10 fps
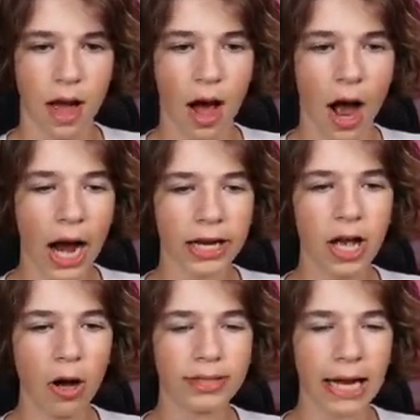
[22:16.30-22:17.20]
All right,
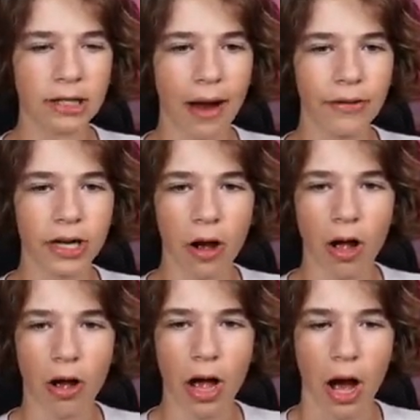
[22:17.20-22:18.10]
go tank driver, go,
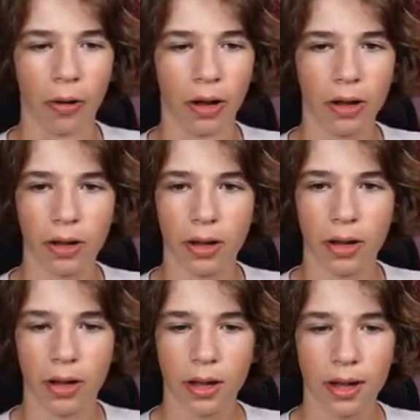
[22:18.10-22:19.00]
go, go.
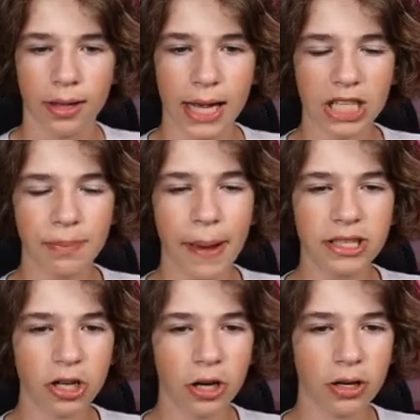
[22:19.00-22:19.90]
Guys, make
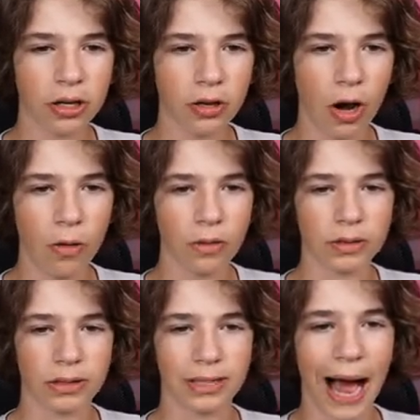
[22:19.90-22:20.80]
sure you don't
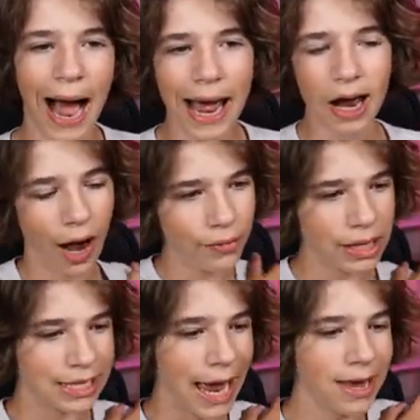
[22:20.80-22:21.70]
die of the
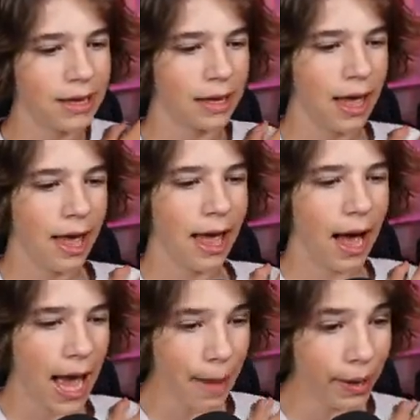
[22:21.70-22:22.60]
tank.
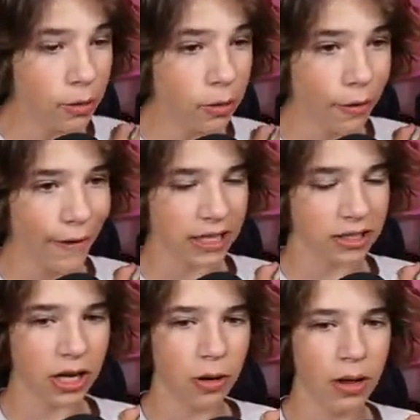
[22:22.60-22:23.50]
Uh, am I doing a fashion
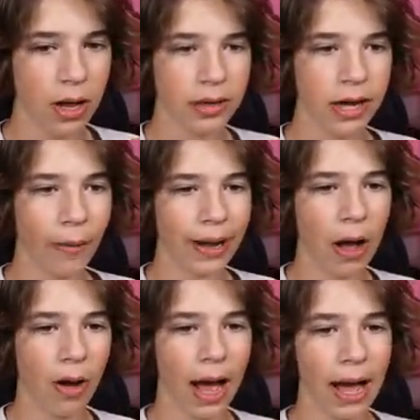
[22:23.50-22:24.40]
show? Not right now.
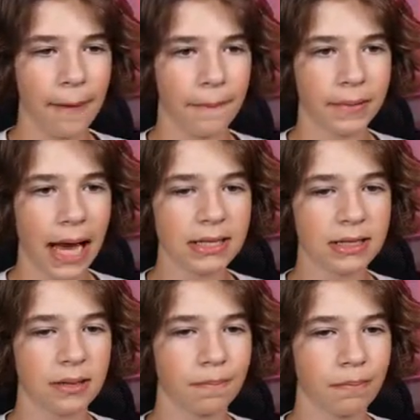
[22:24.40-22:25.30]
Um, guys,
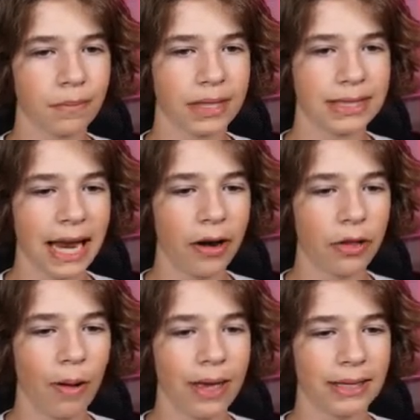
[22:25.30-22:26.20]
stay out of the
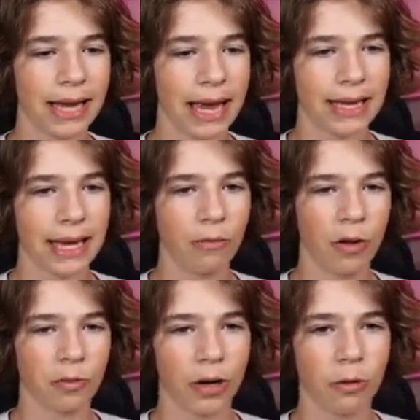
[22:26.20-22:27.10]
way of the tank. It will
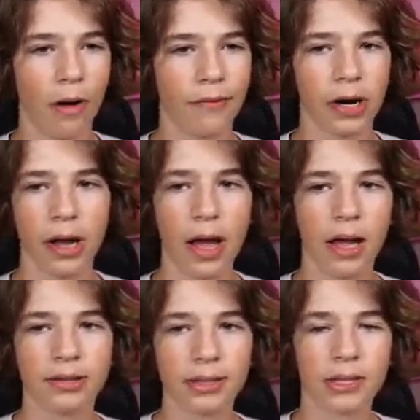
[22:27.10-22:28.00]
run you over.
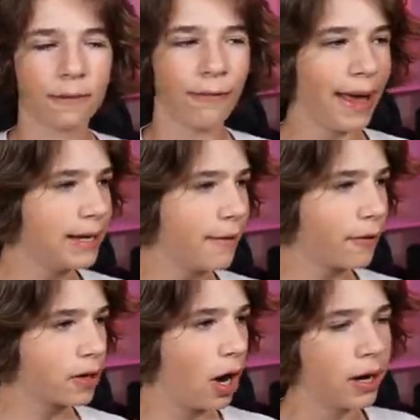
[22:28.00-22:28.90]
Just just find a
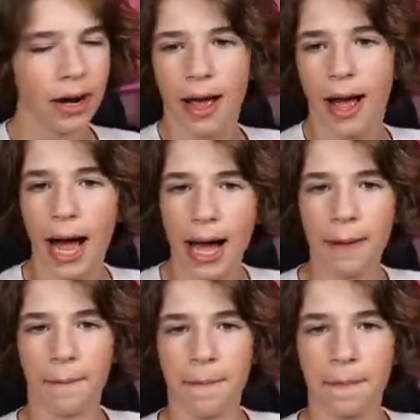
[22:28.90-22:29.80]
different car
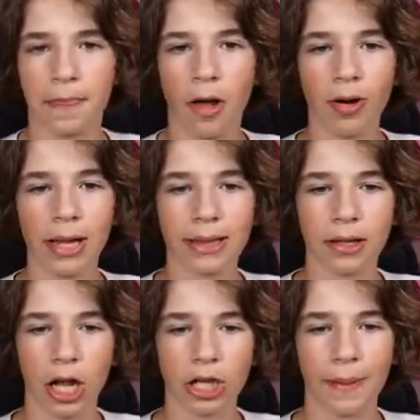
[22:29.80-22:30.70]
um, or like the
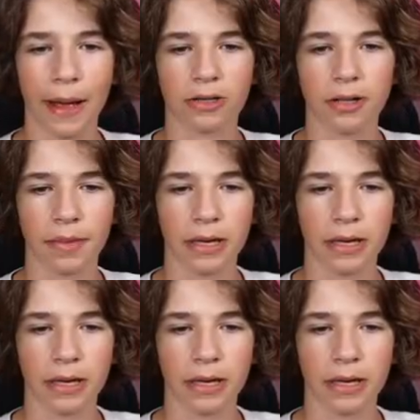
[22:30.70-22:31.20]
launch pad or something.